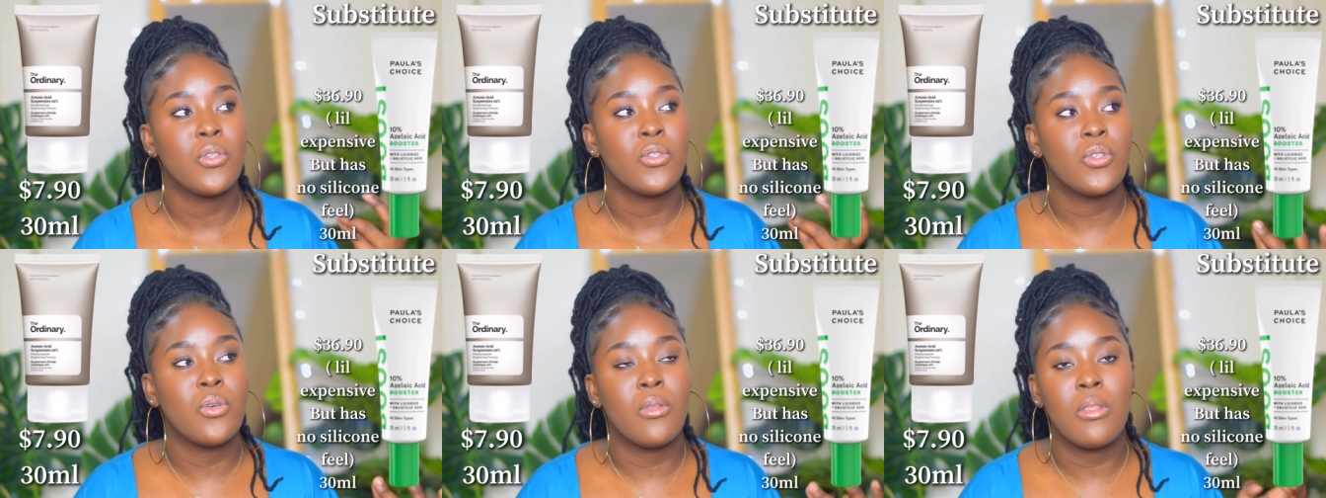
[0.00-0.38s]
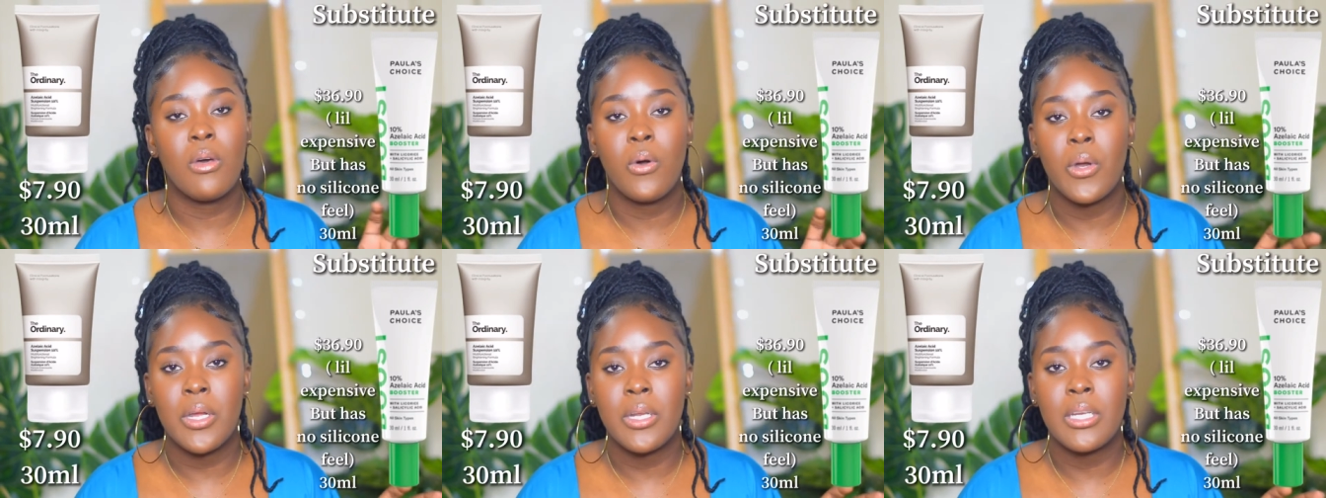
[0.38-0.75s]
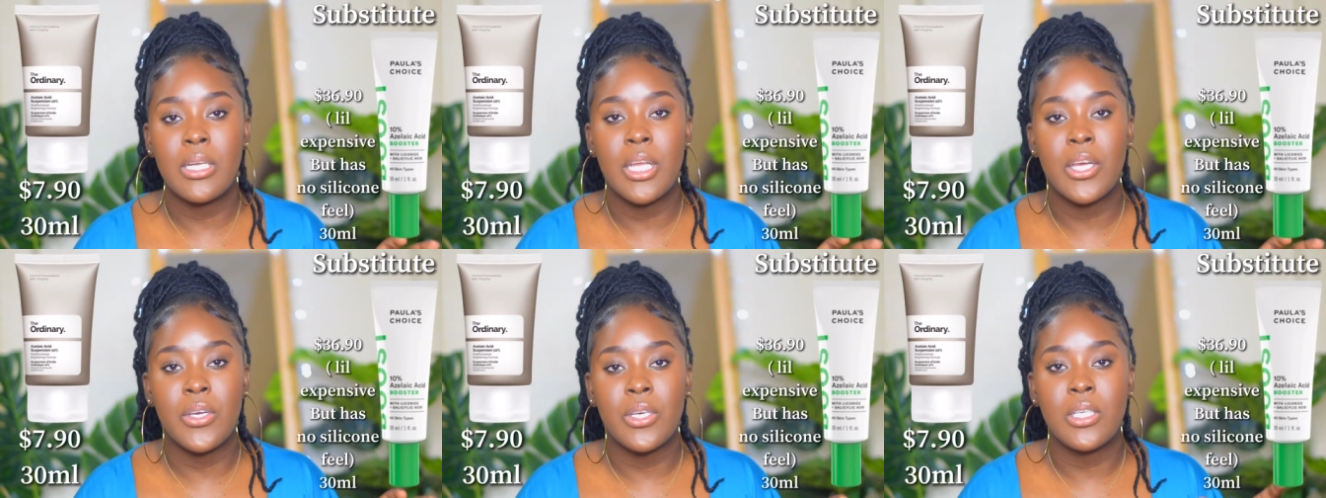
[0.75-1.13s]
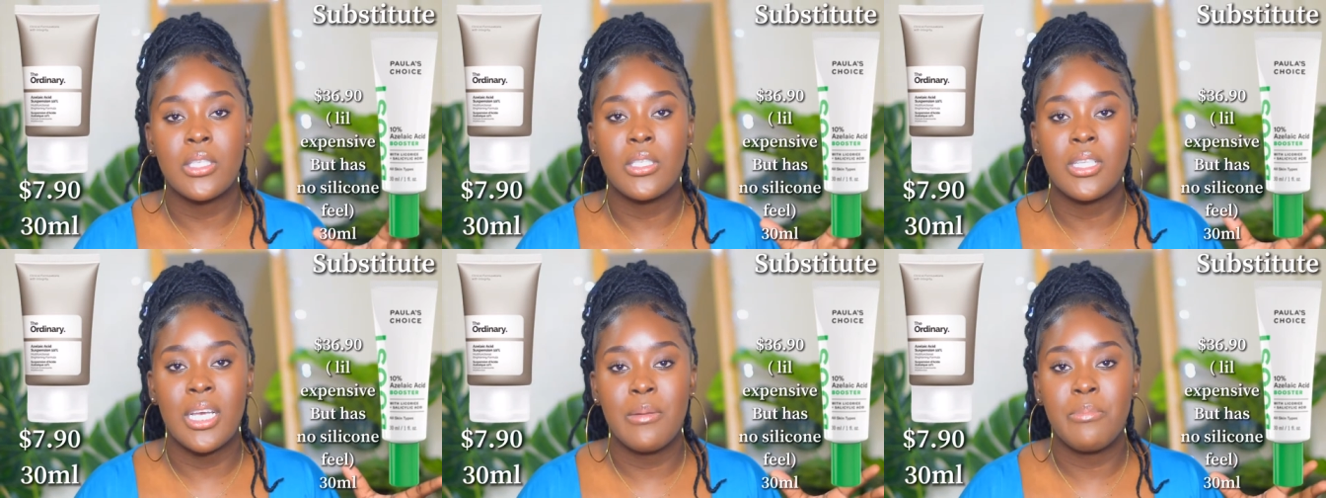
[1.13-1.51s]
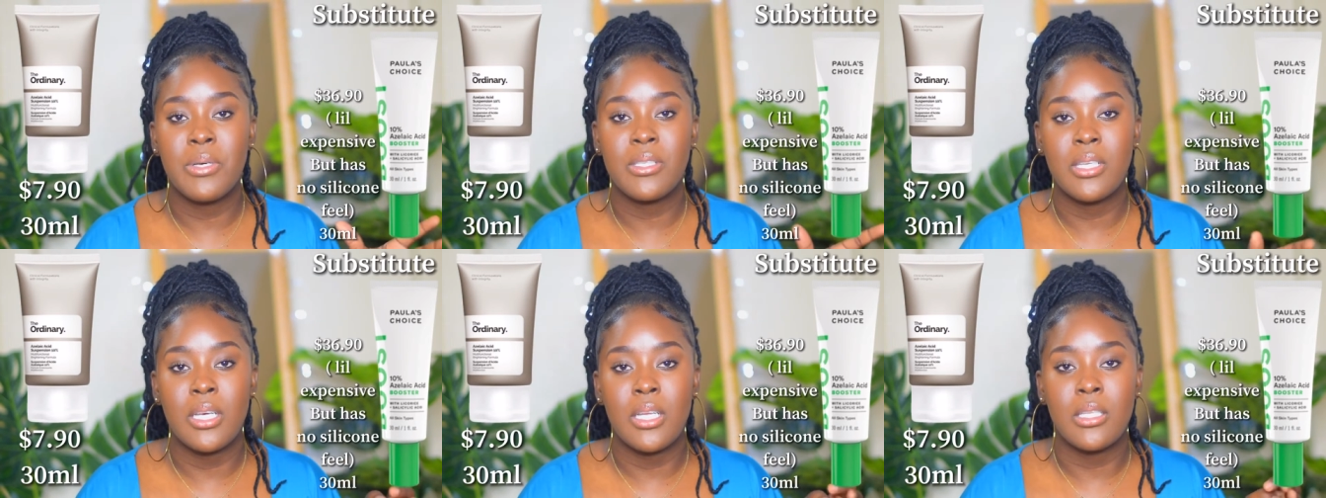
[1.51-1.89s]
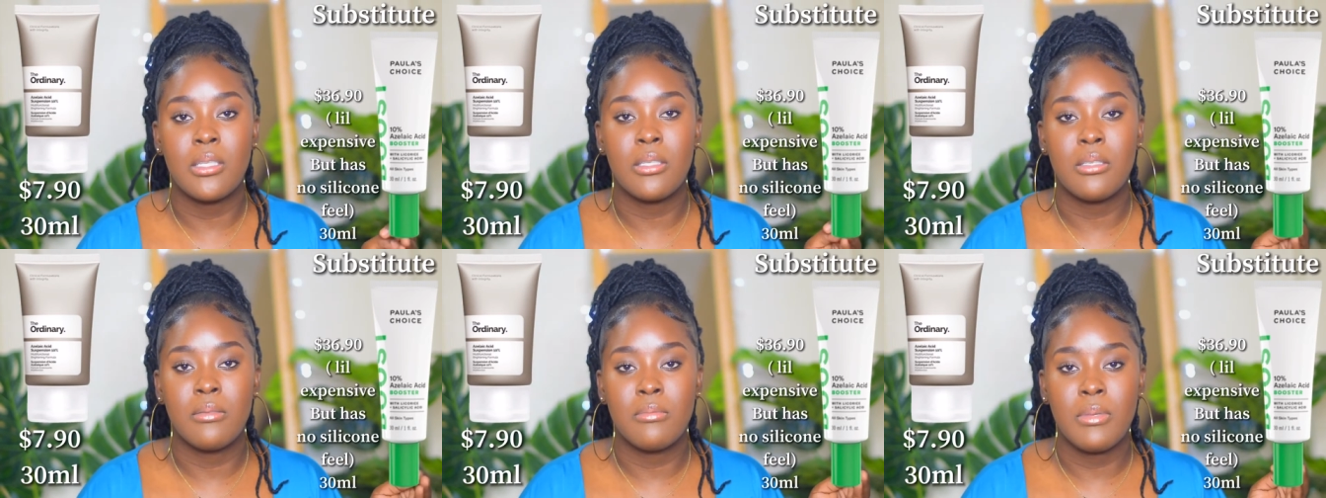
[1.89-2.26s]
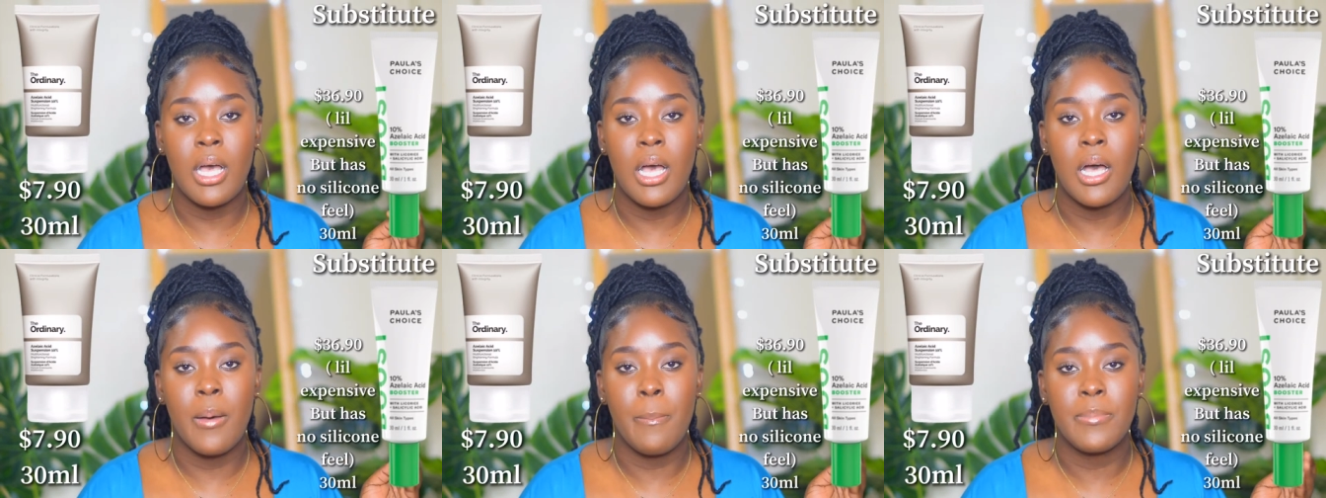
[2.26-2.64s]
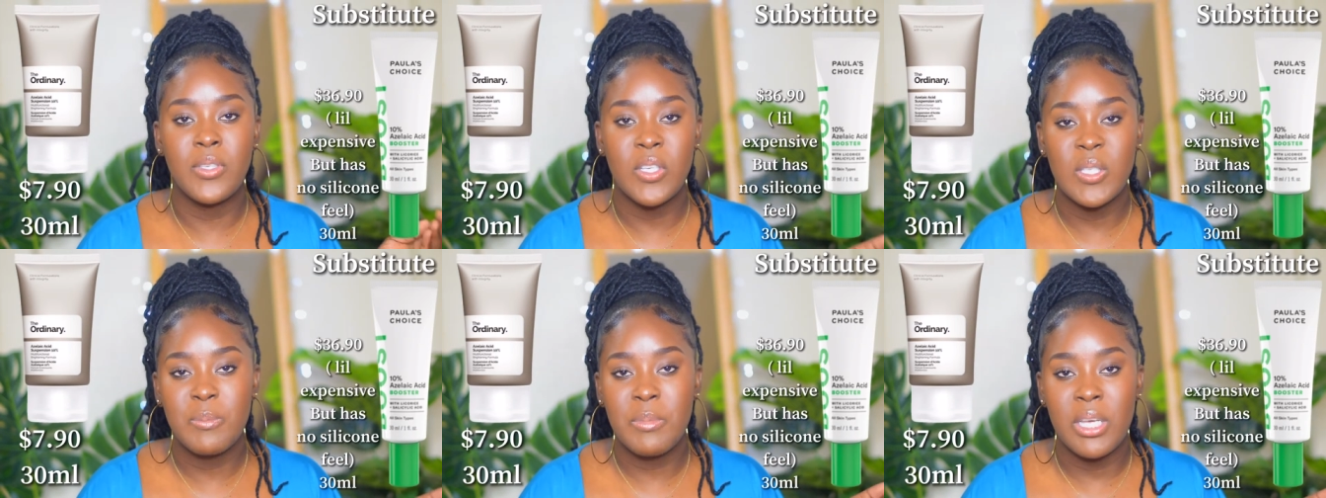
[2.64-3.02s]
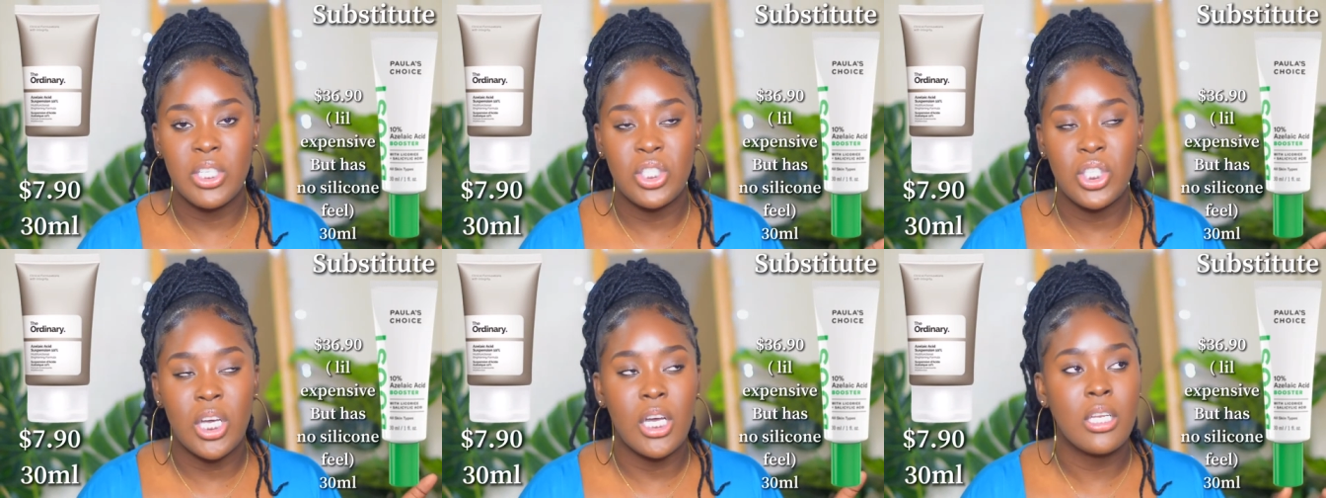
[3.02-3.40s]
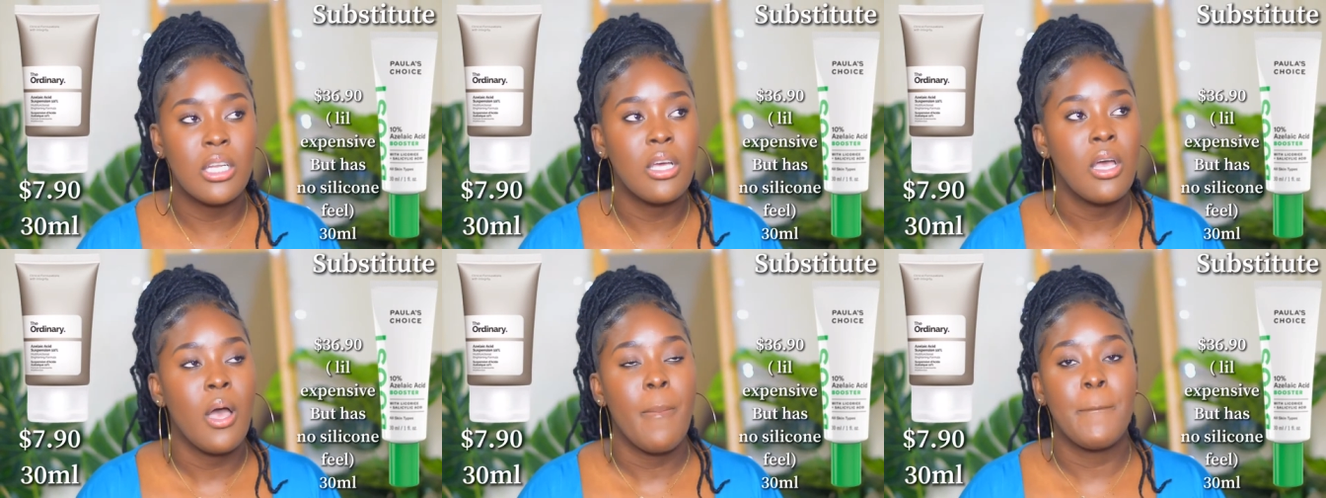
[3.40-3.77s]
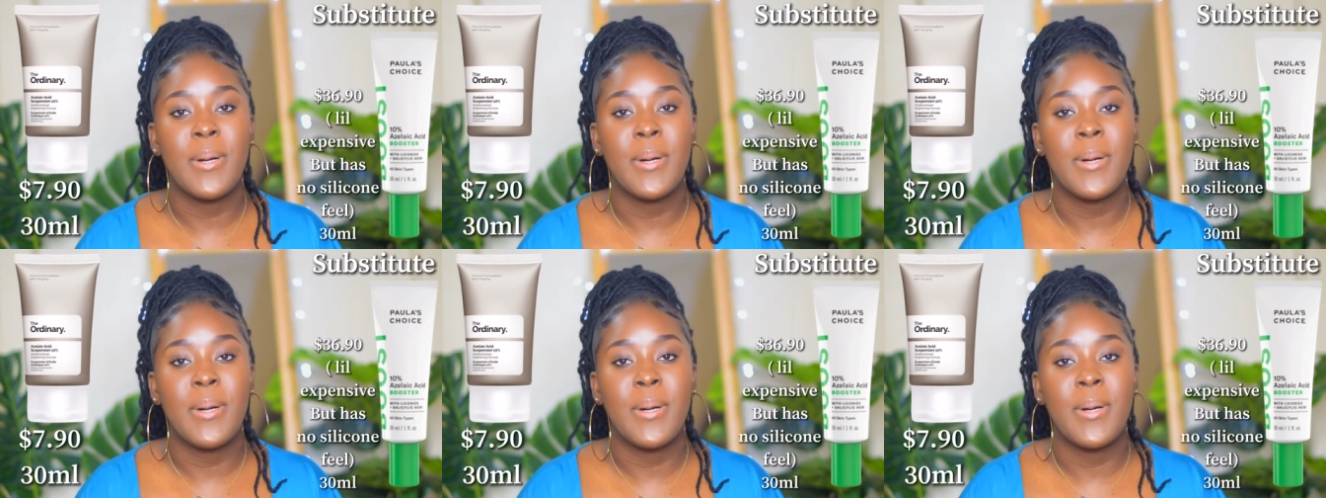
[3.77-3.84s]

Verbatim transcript: to the ordinary's 10% um, suspension